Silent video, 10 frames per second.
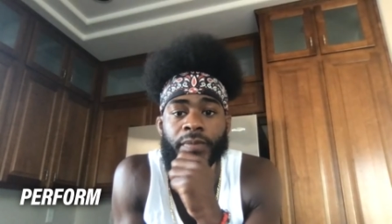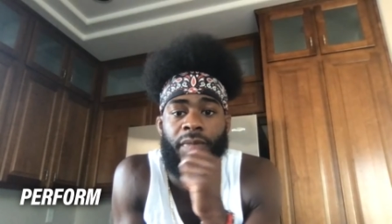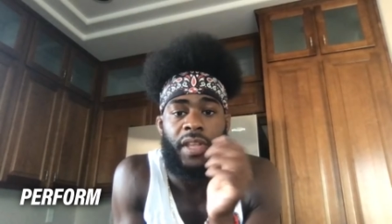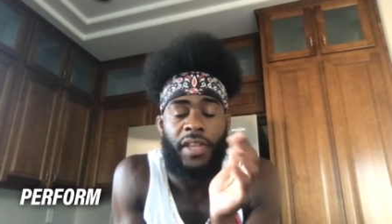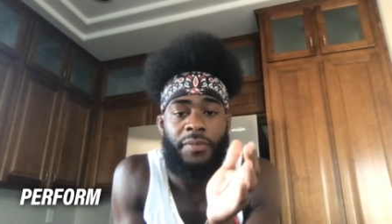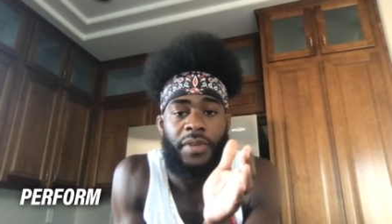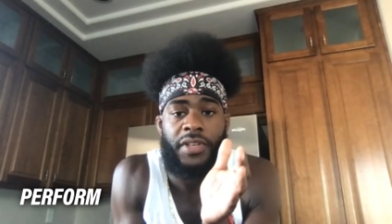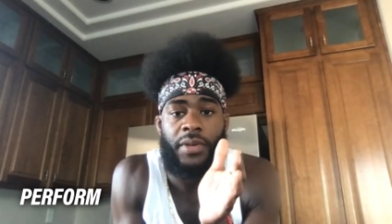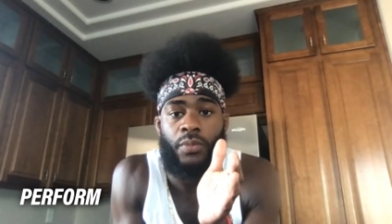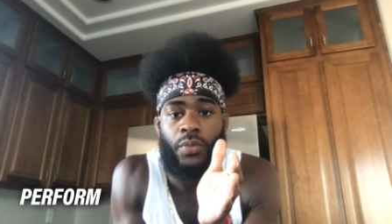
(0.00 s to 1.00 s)
give me
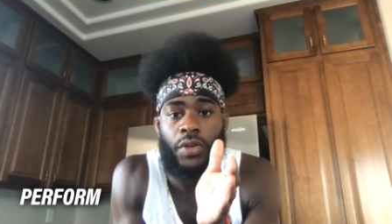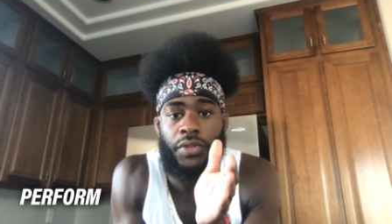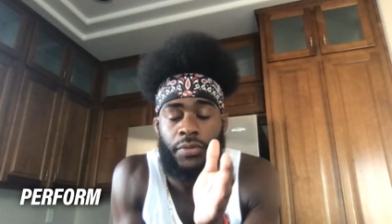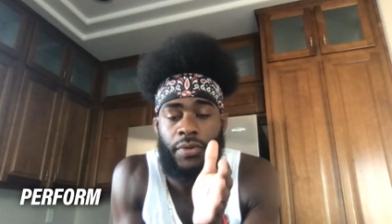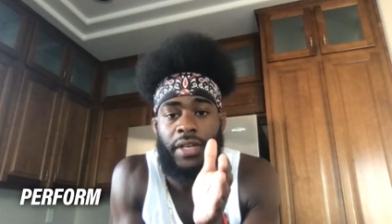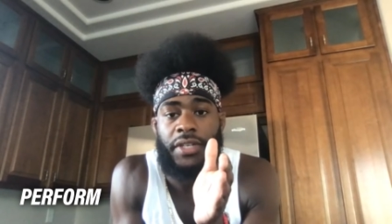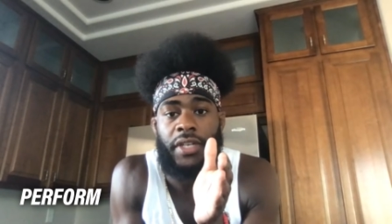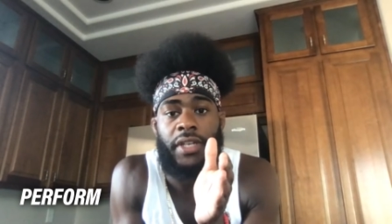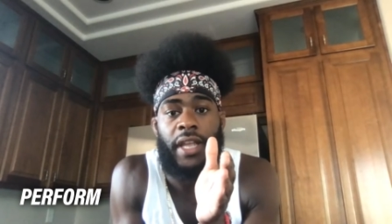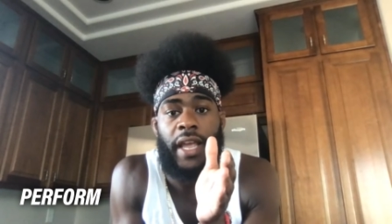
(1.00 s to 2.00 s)
some real
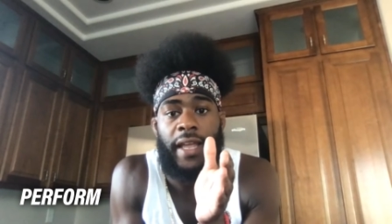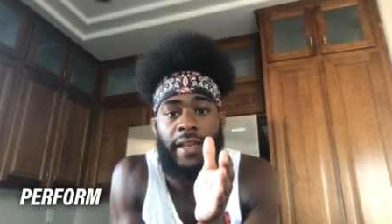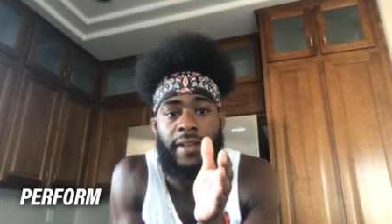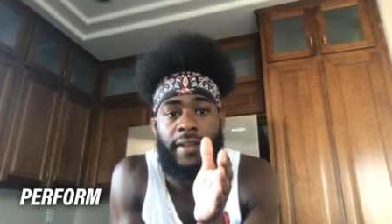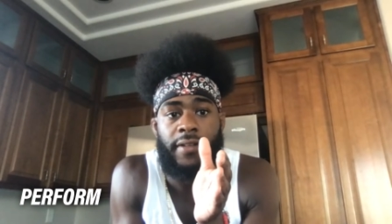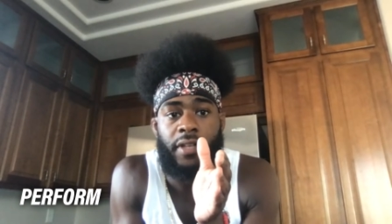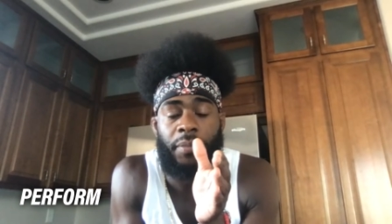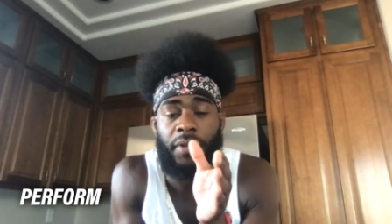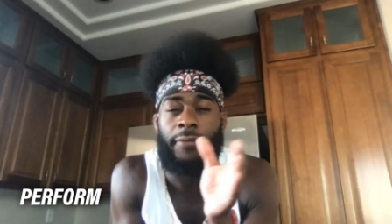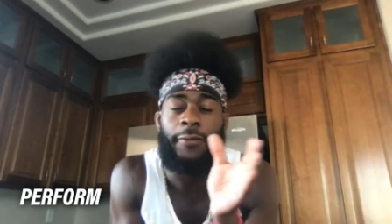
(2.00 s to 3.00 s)
direction and
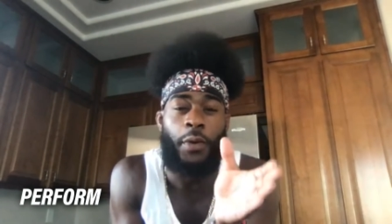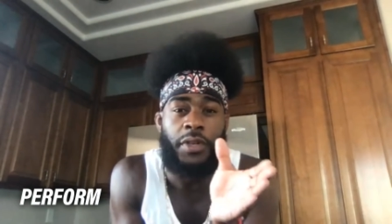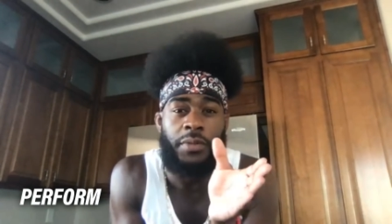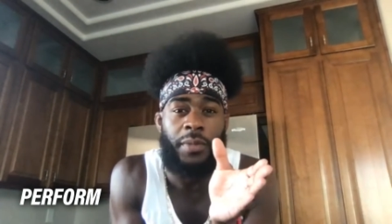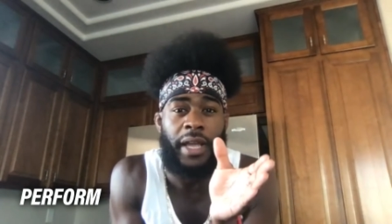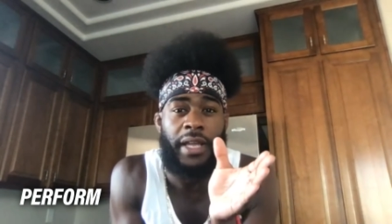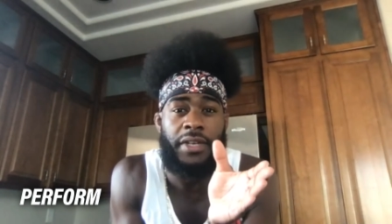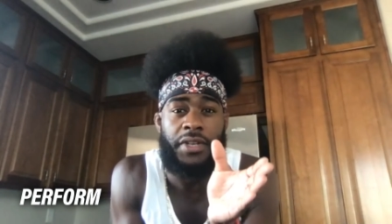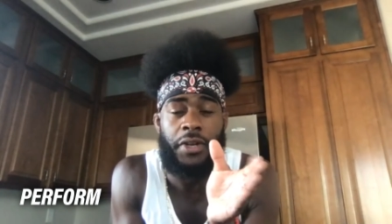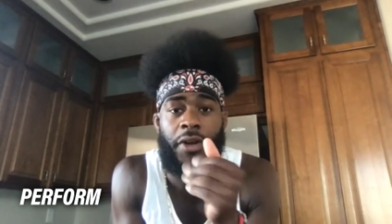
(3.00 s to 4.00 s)
something to focus my
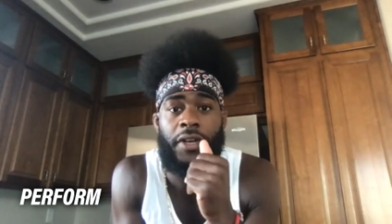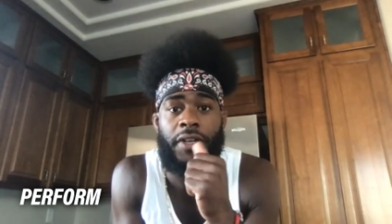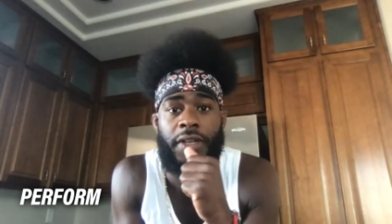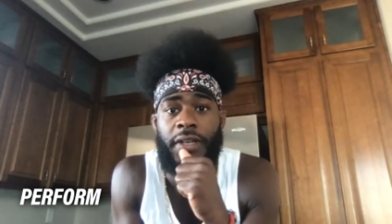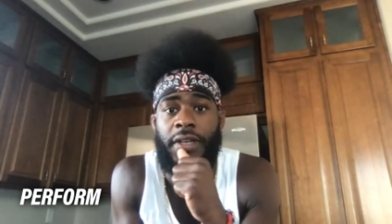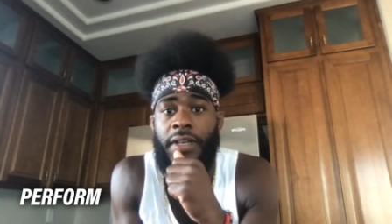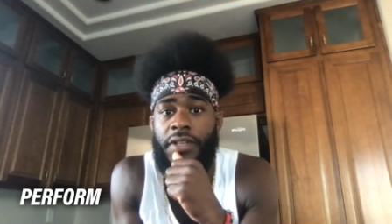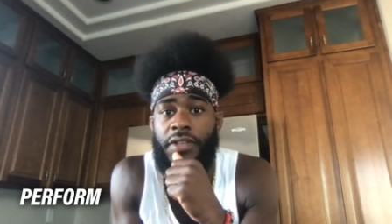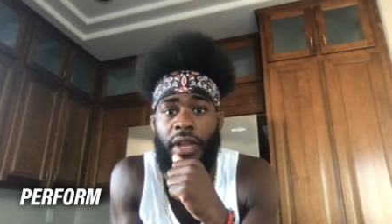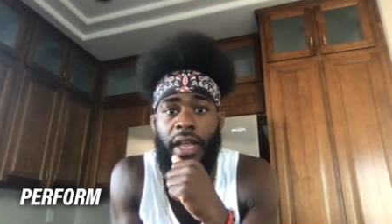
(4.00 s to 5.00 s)
energy on,
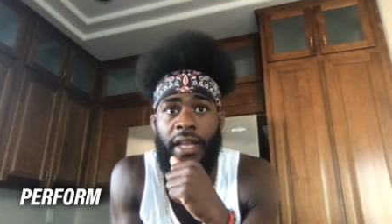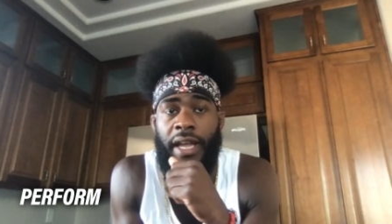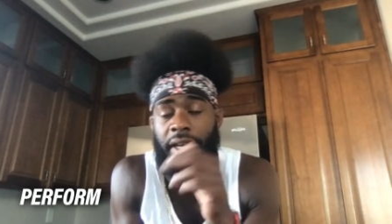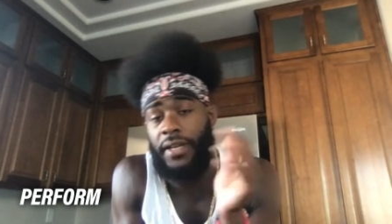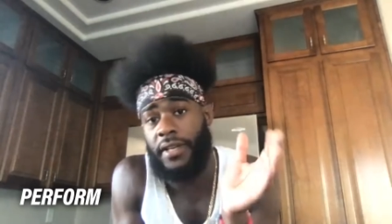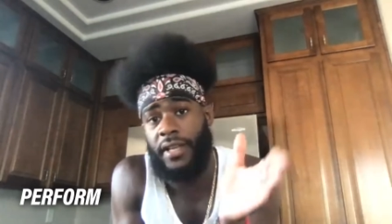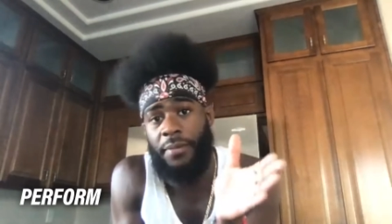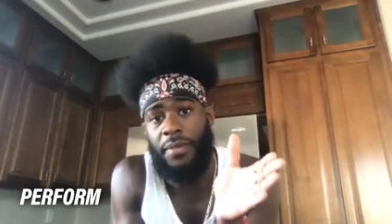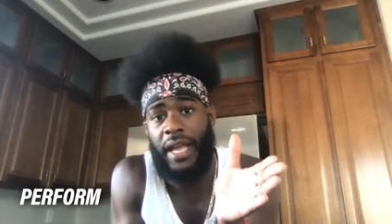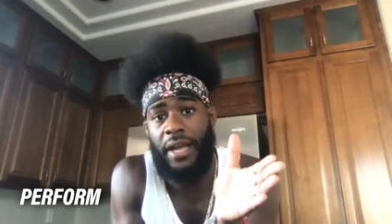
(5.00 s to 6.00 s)
so that it kind of
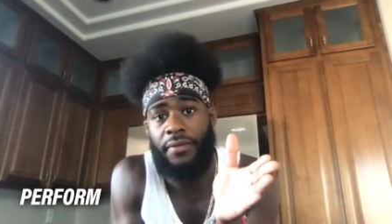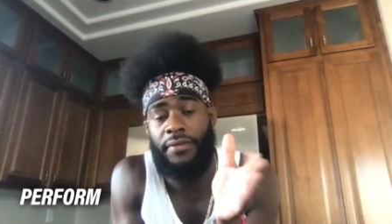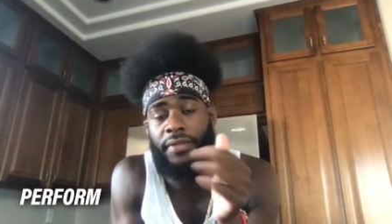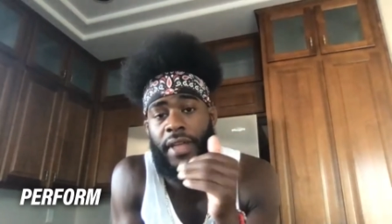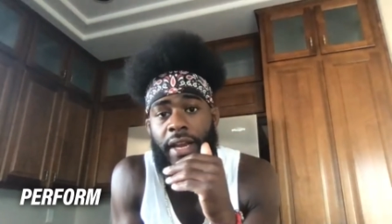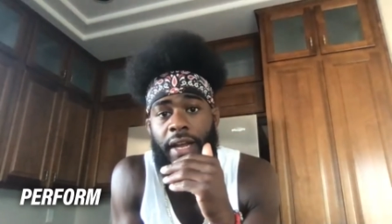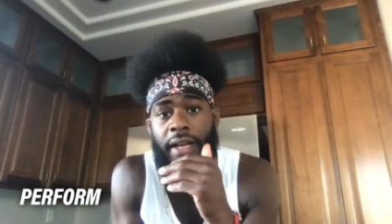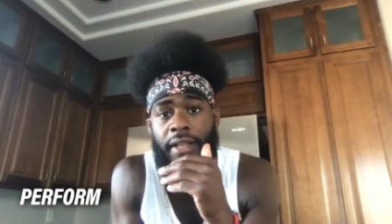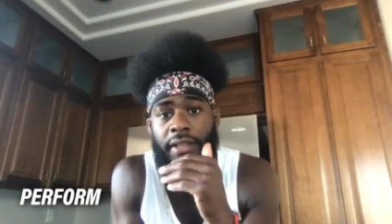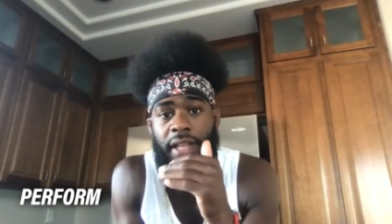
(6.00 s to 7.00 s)
kept me out of
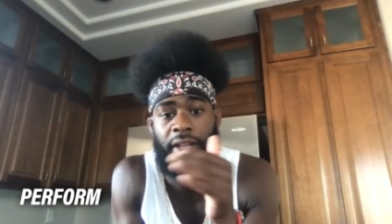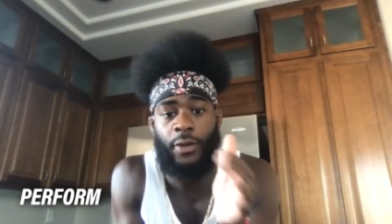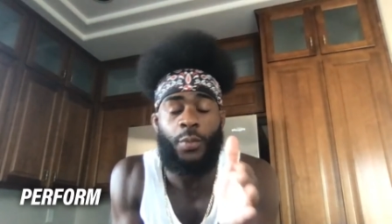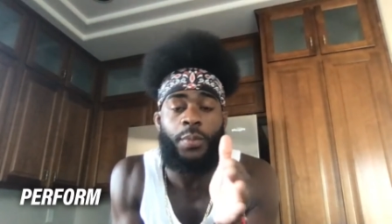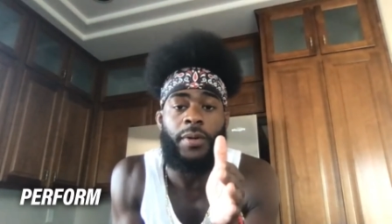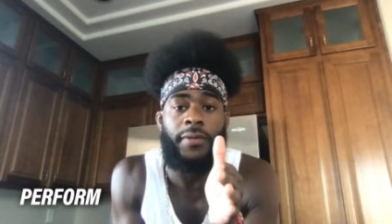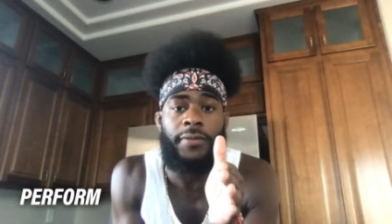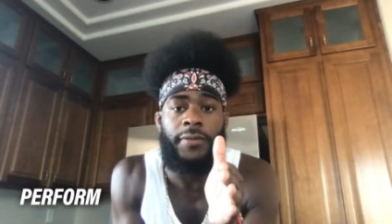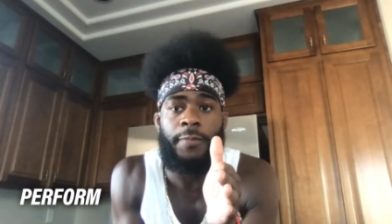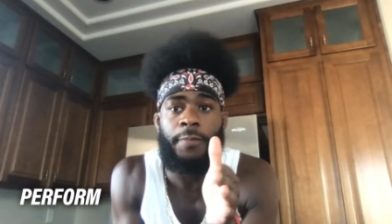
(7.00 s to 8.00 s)
that loop of,
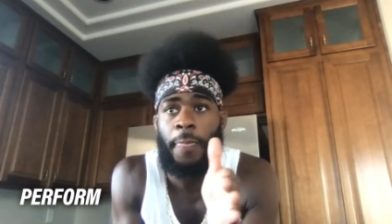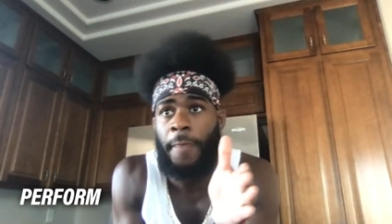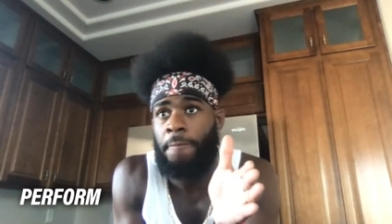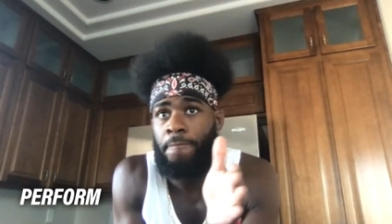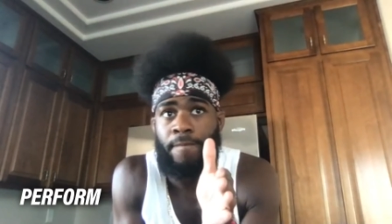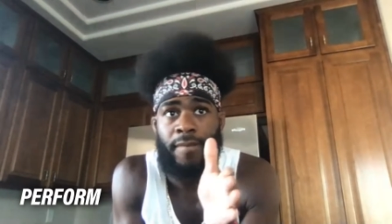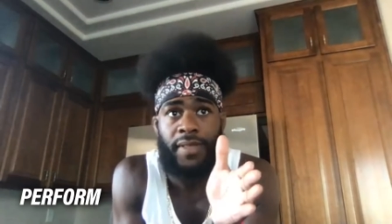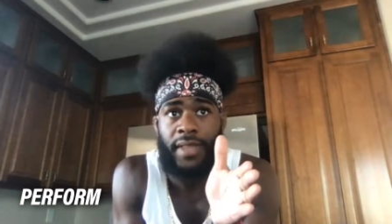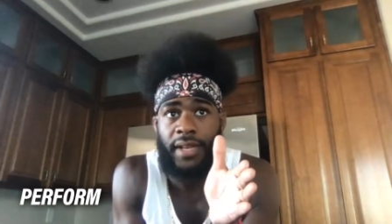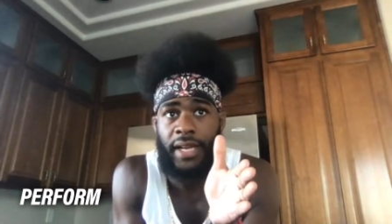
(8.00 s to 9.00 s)

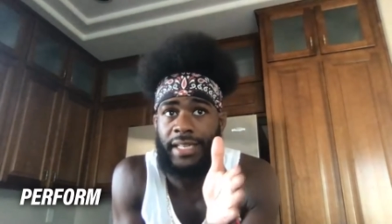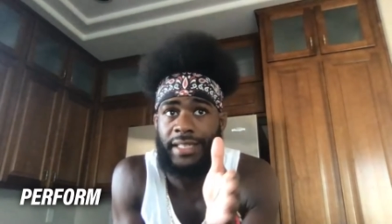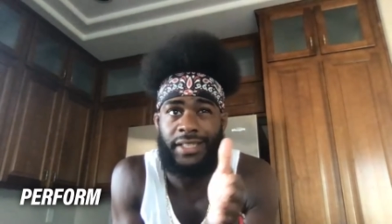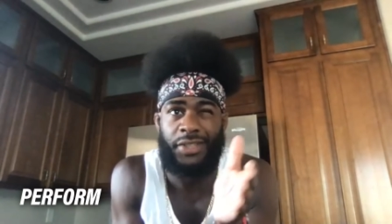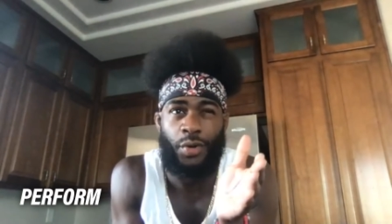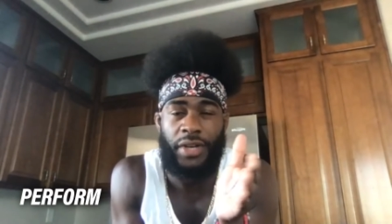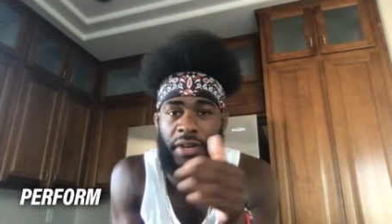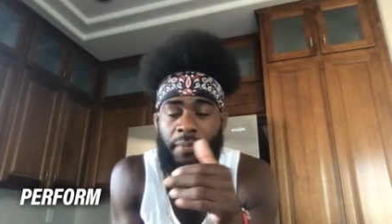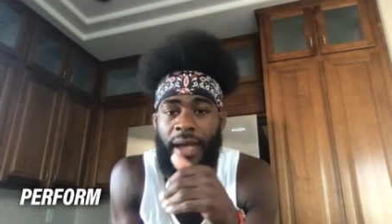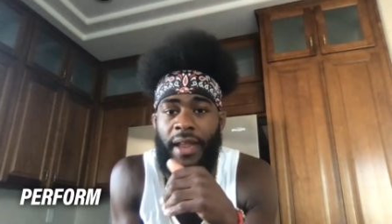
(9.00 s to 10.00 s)
I guess, just going down
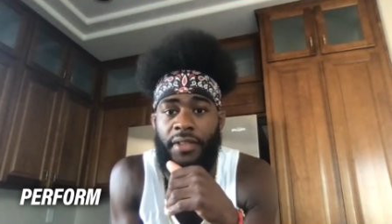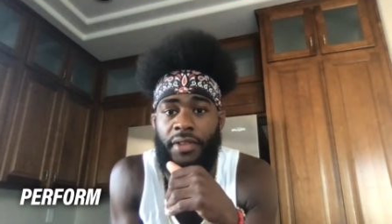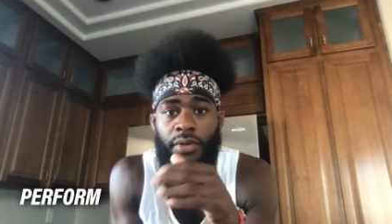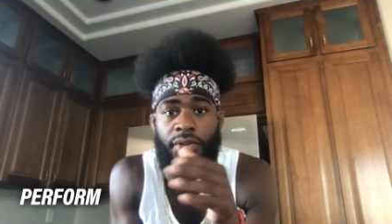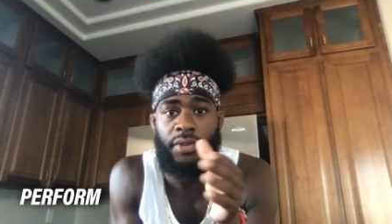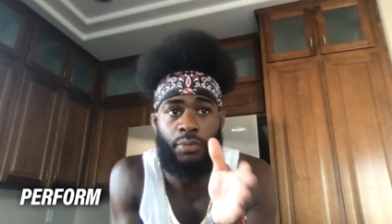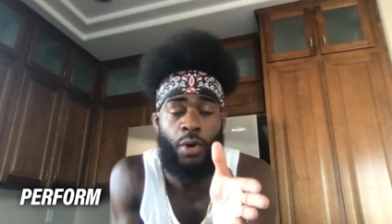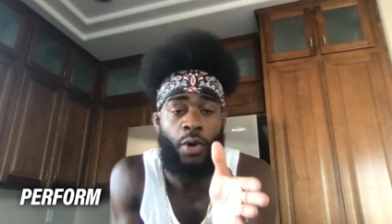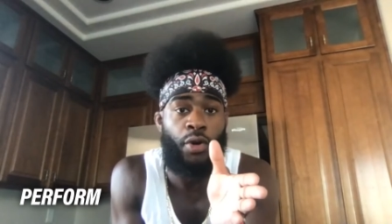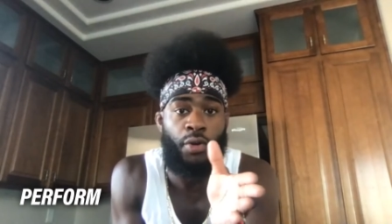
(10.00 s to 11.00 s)
the
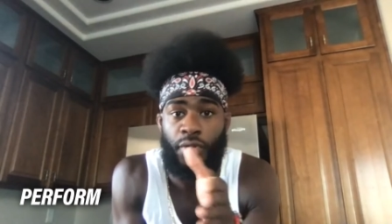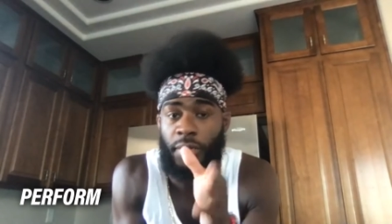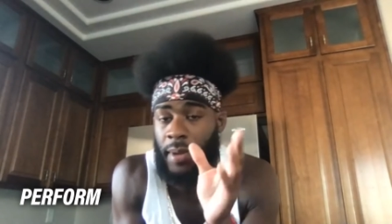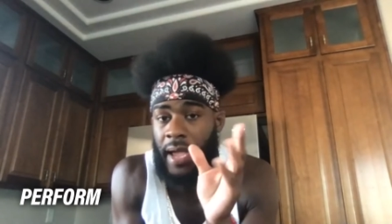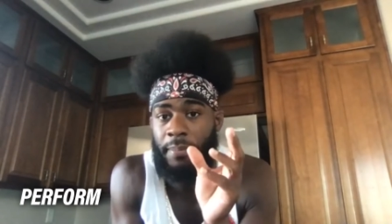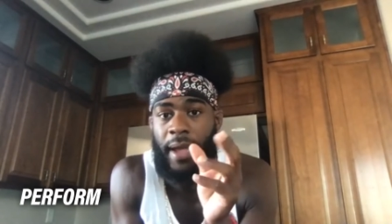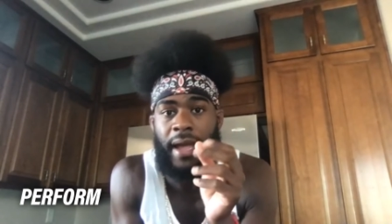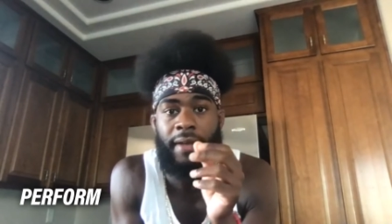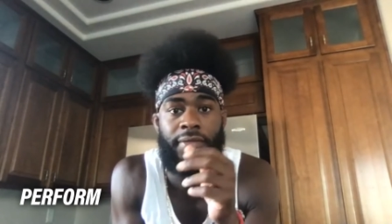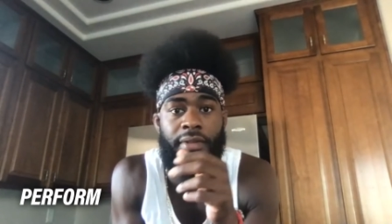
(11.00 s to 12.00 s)
wrong or the bad path,